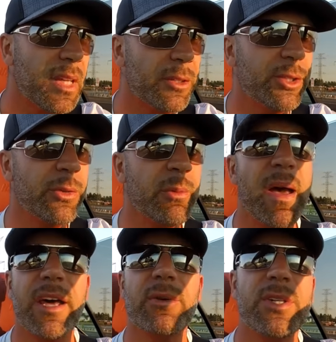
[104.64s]
The truth of the
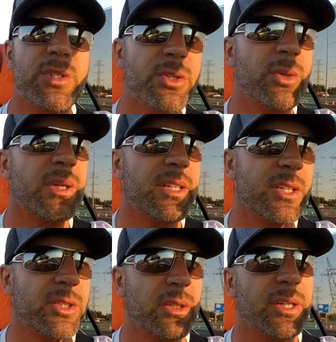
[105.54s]
matter is they're doing it
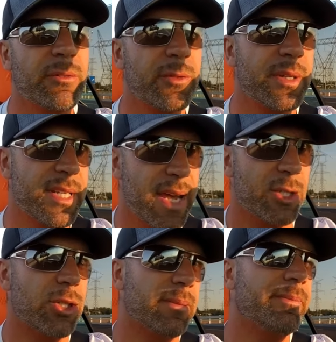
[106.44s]
because they're looking for
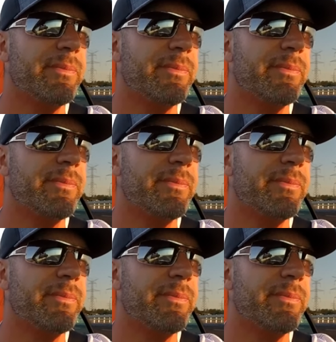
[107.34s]
attention.